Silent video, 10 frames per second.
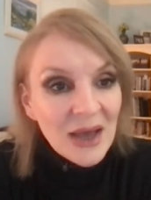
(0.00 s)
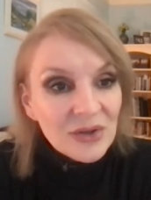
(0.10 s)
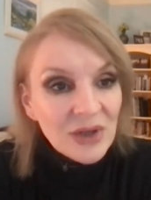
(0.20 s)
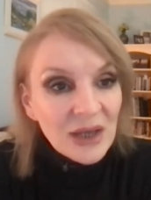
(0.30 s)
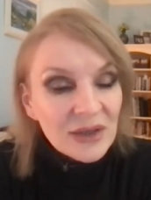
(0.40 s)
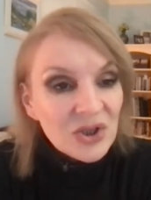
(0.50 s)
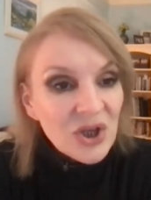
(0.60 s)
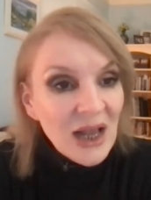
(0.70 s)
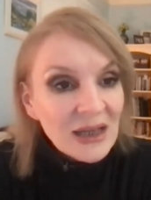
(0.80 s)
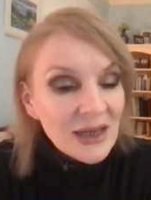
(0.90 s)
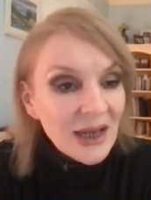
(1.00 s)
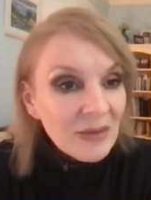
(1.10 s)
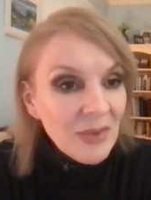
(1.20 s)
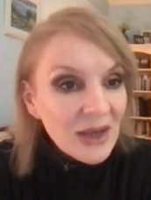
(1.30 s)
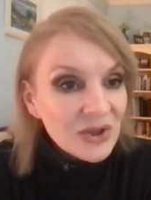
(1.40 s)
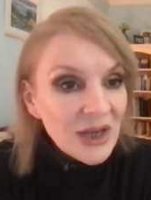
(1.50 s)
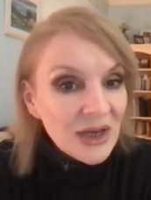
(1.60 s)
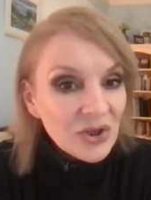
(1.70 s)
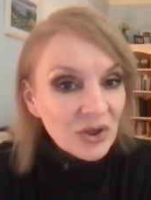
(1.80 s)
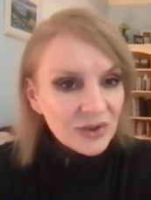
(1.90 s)
had this childlike
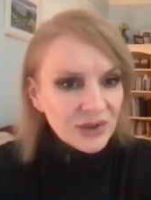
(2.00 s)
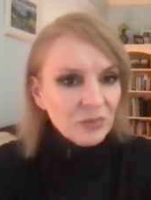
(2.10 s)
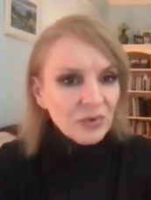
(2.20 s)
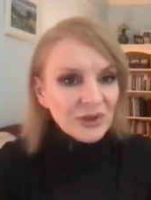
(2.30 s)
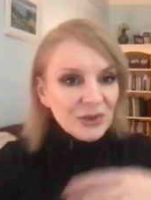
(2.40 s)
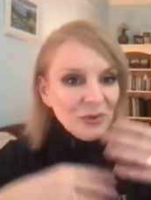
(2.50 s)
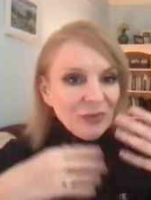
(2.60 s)
imagination because the Brits were